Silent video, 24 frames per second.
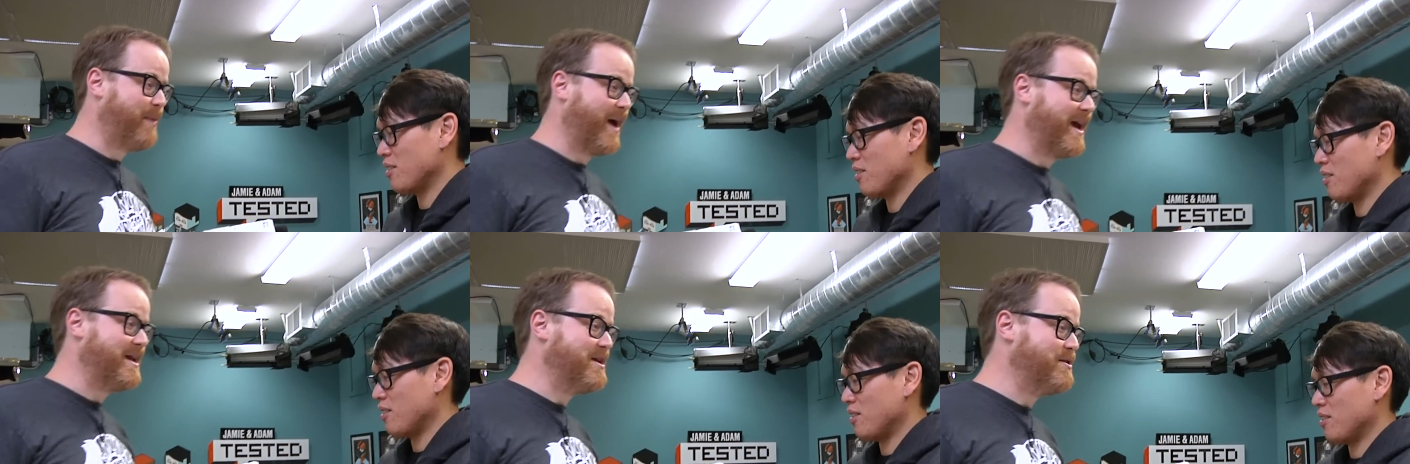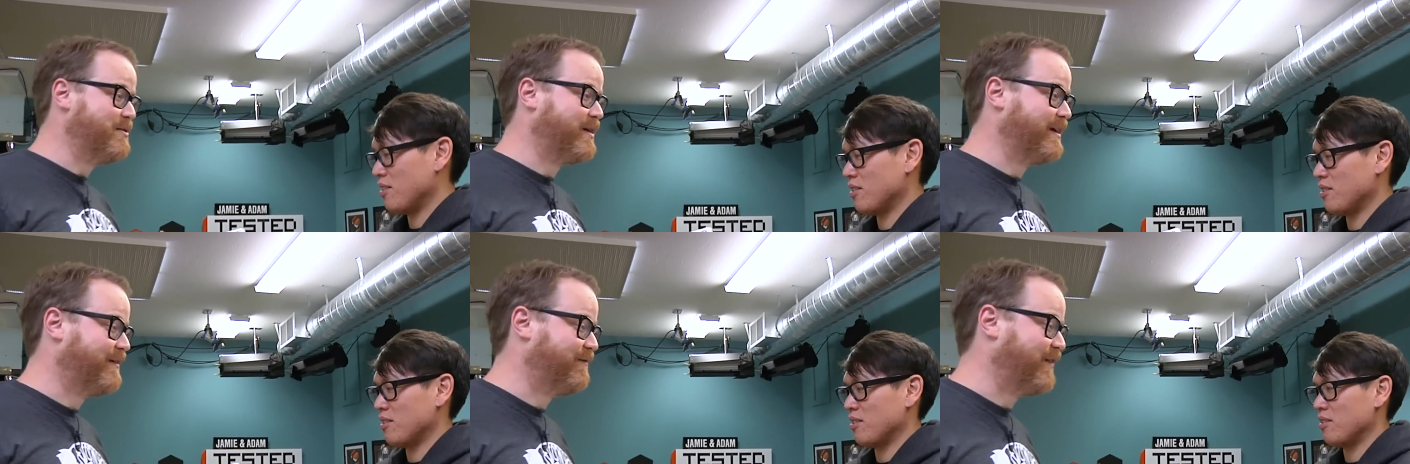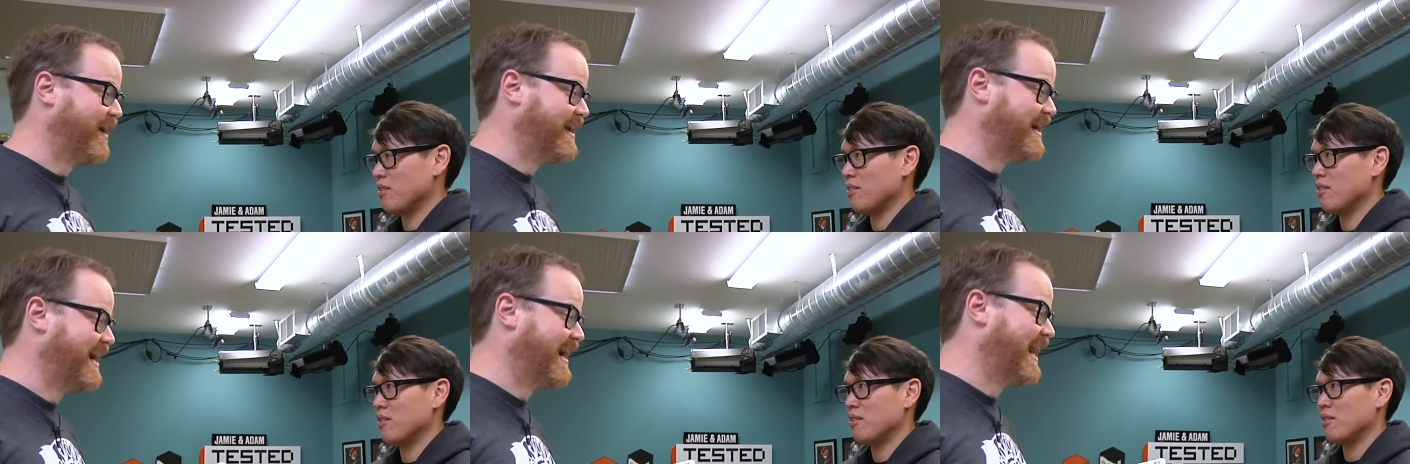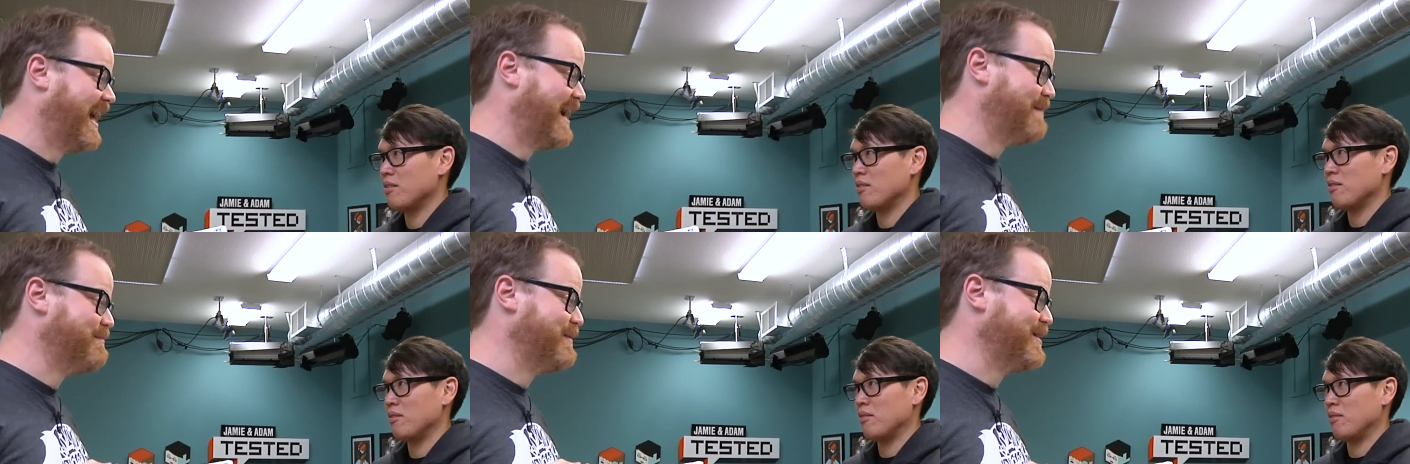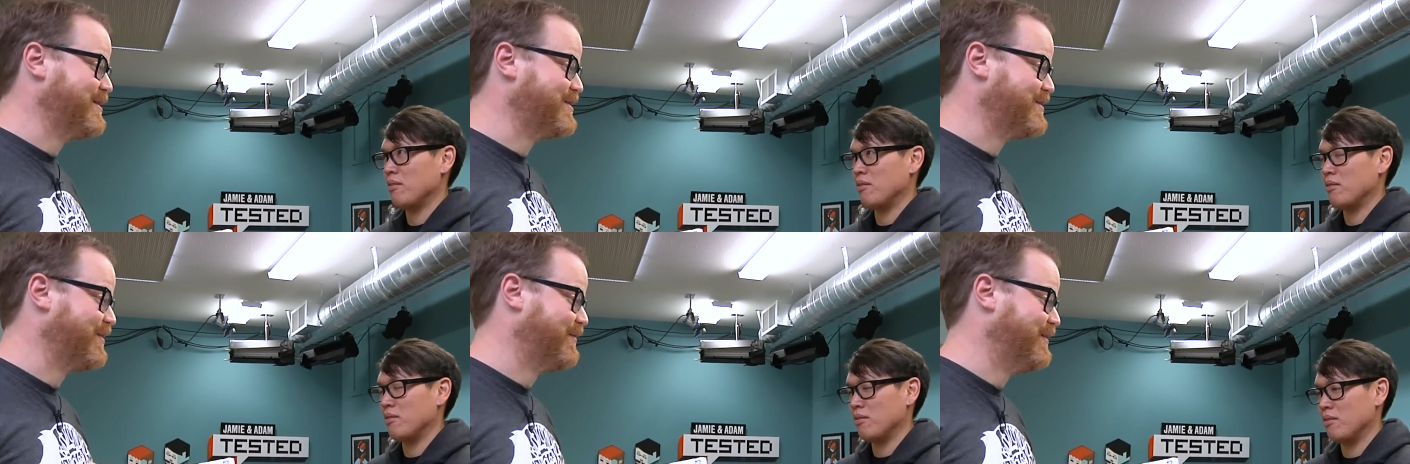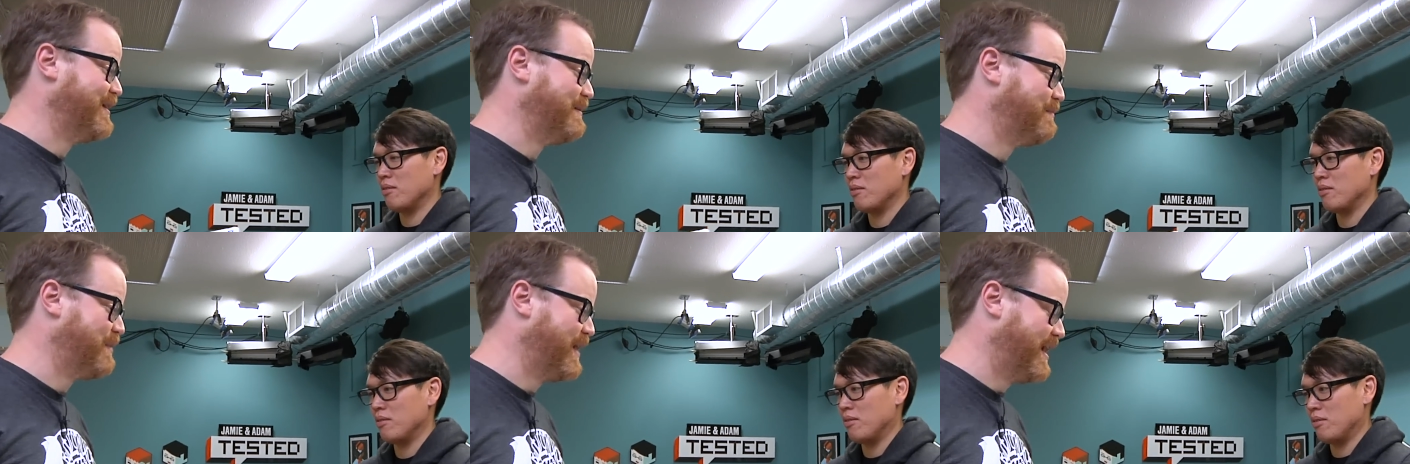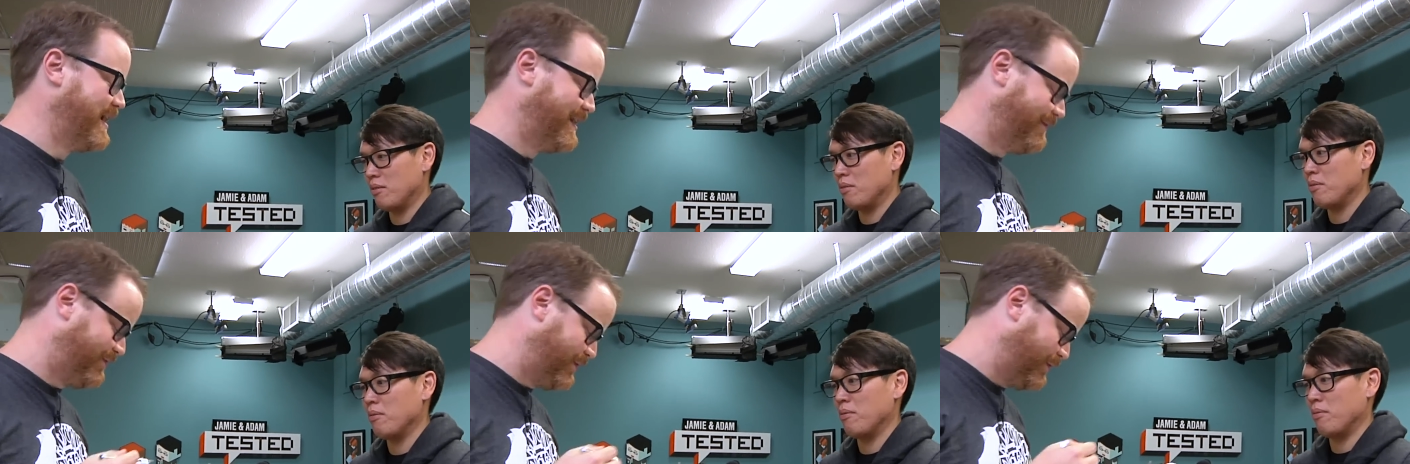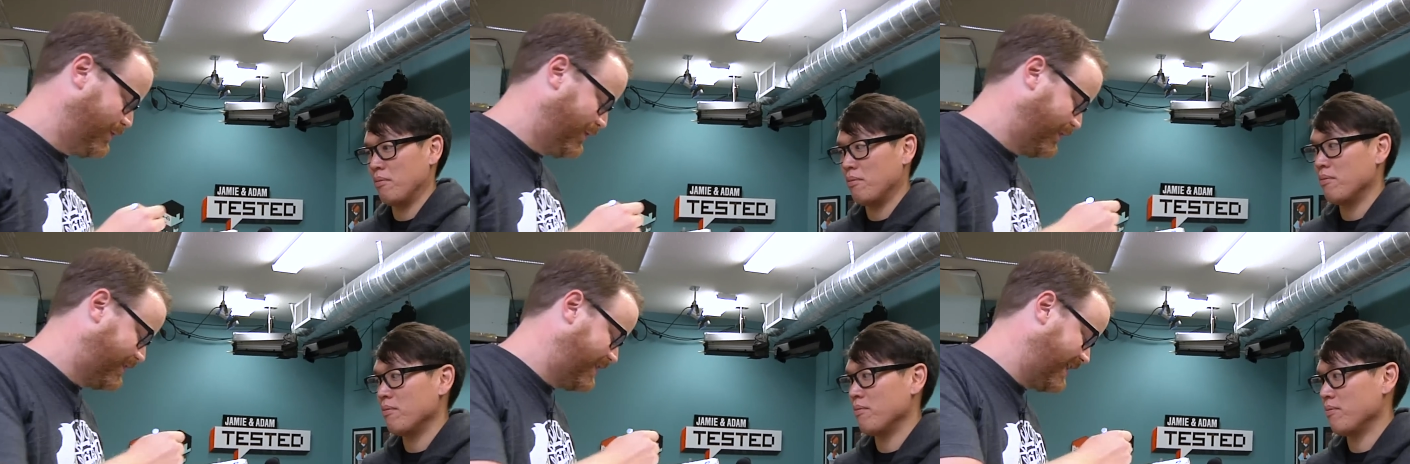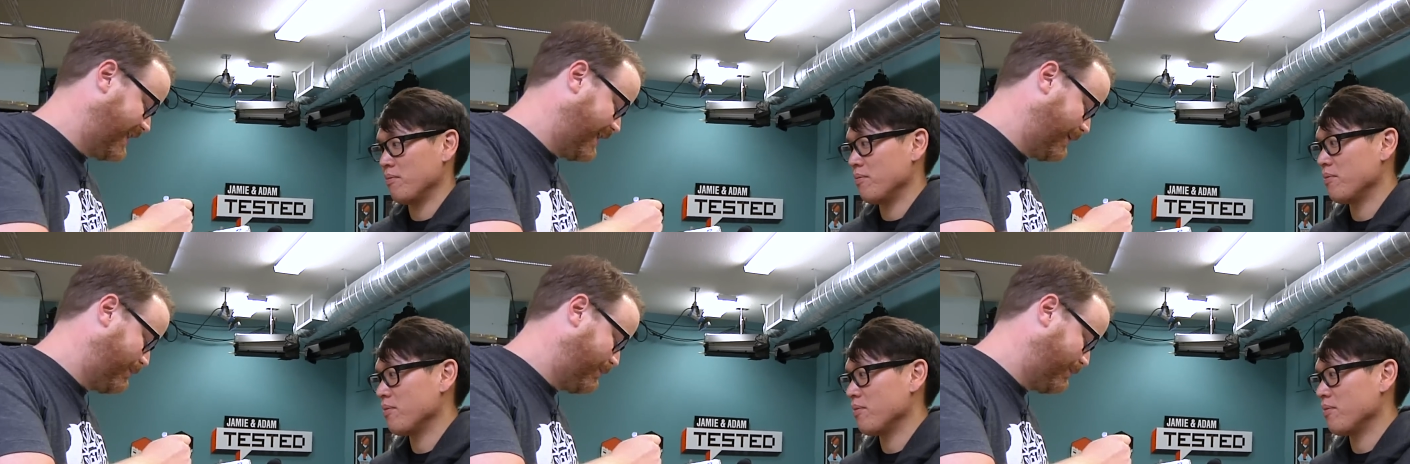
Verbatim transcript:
Speaker 1: bet you could find out how much Sony paid if you looked it